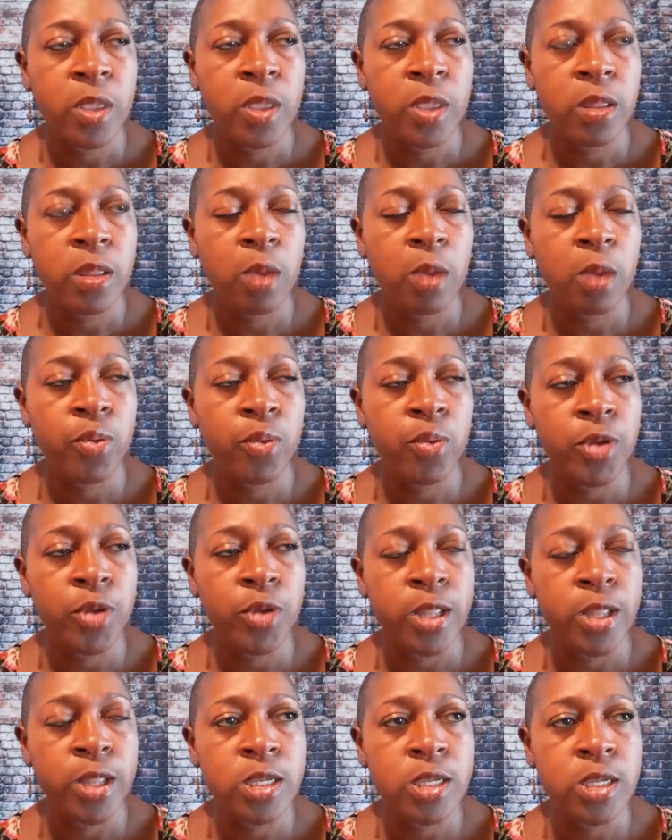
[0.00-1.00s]
not
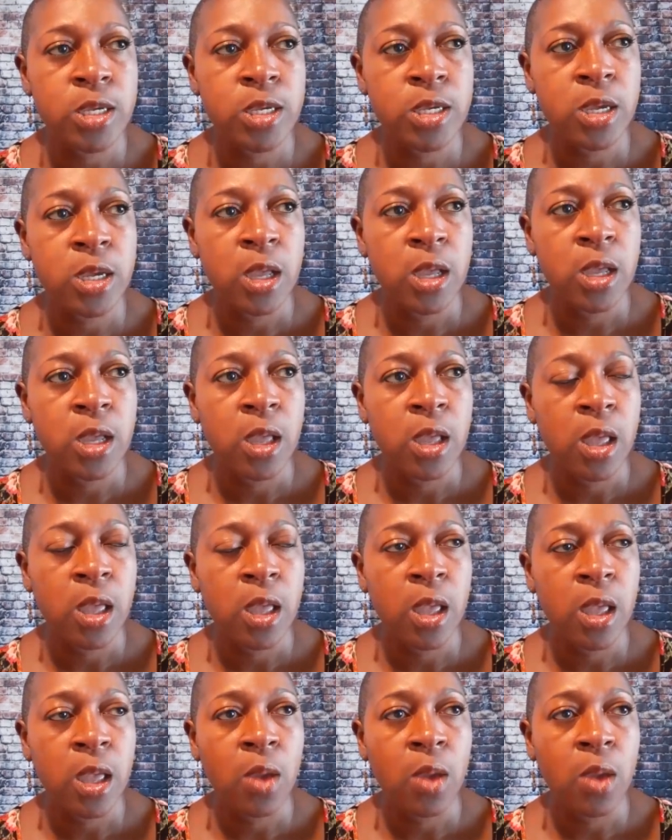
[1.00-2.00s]
prudent.
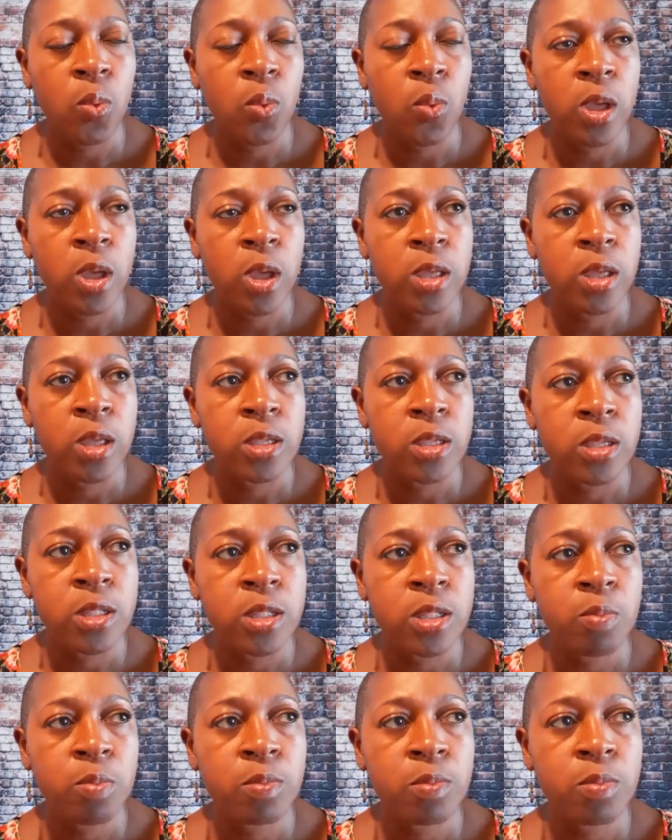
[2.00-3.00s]
It
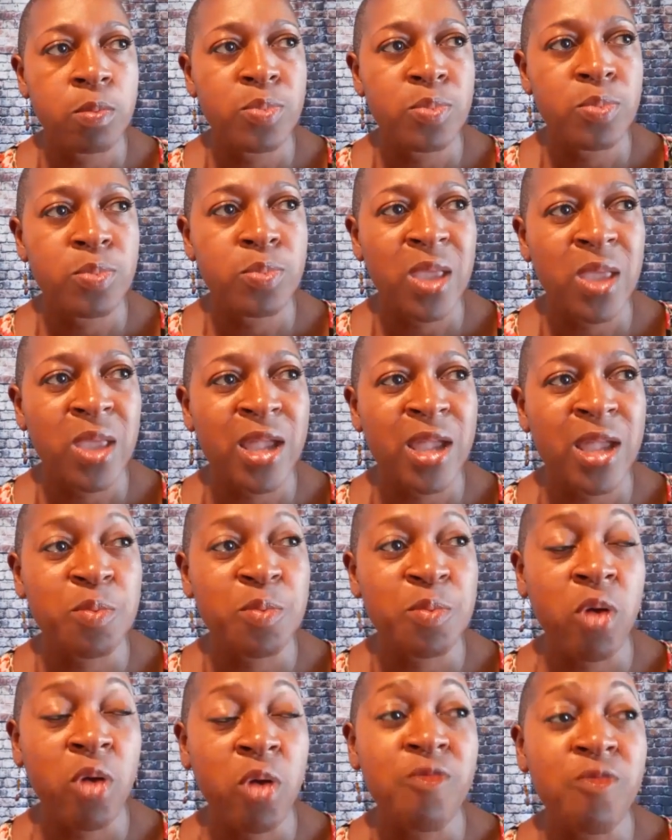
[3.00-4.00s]
was, I guess,
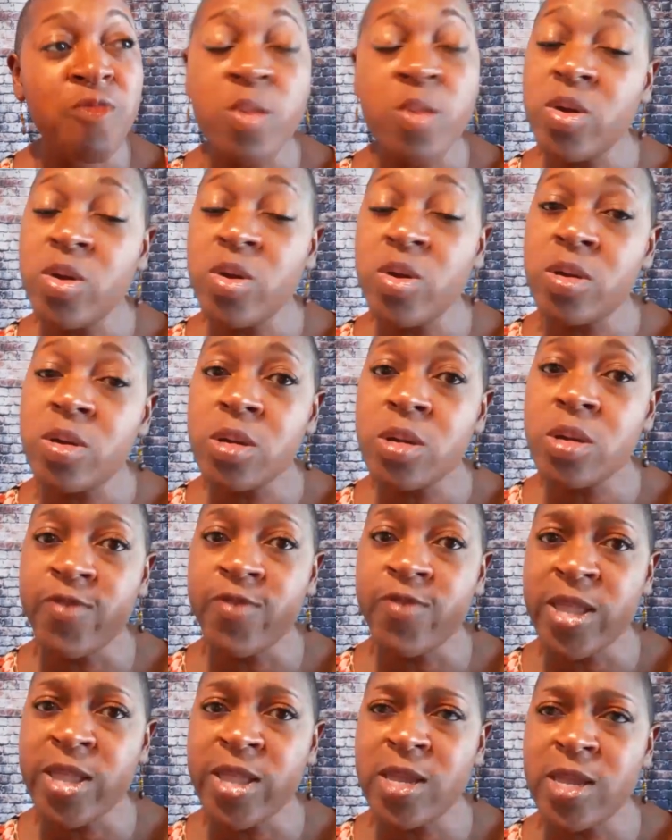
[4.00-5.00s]
profitable,
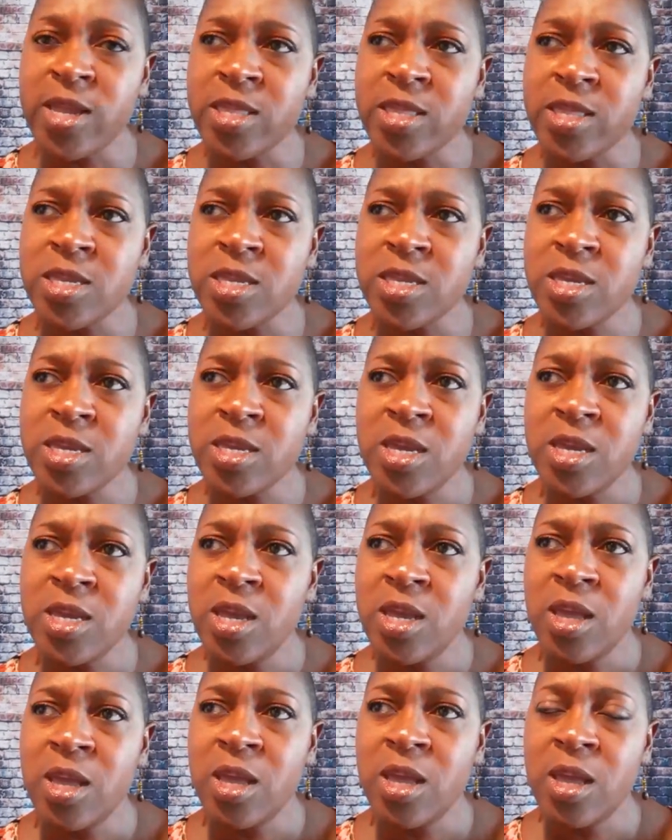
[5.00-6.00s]
convenient.
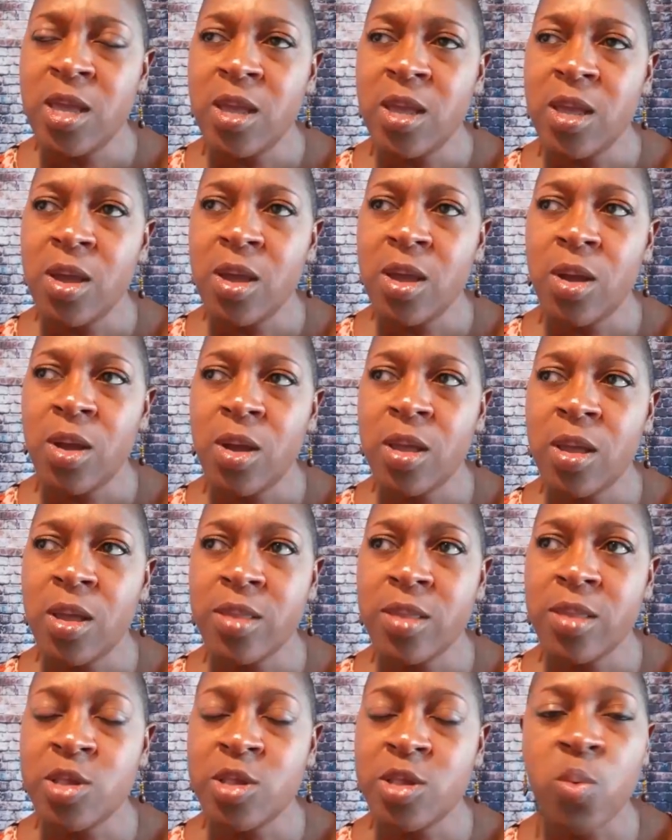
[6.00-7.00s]

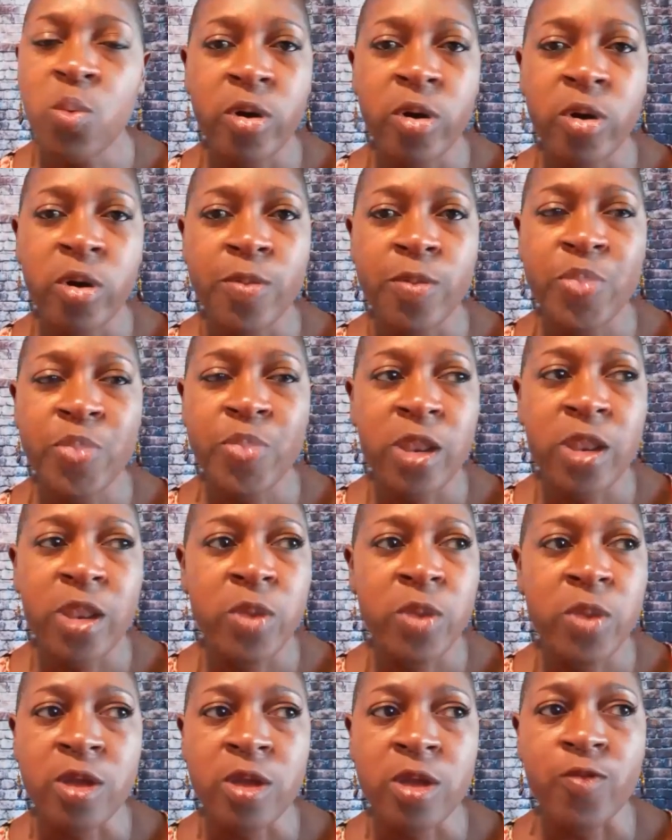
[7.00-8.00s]
There's a word that I'm
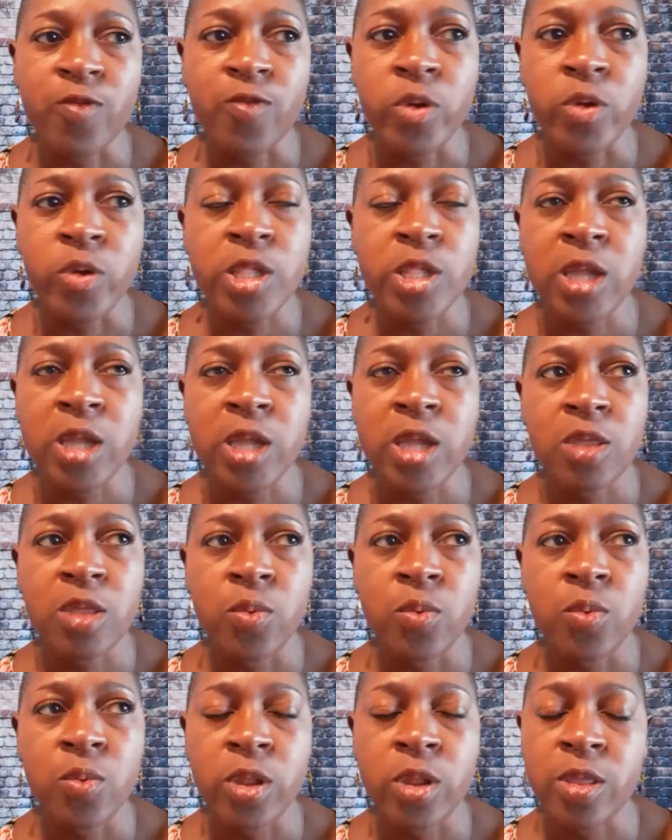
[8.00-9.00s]
looking for, and it's not either
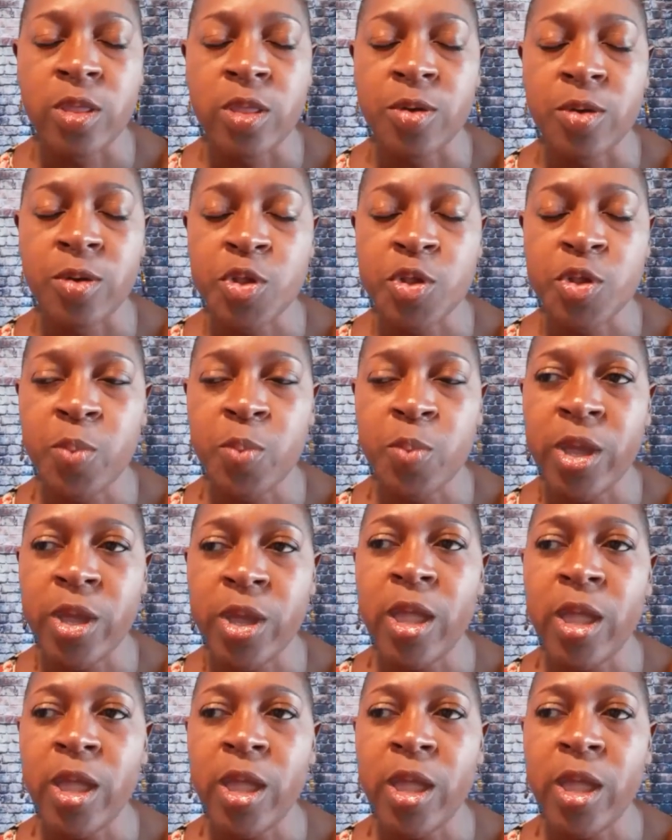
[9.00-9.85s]
one of those, but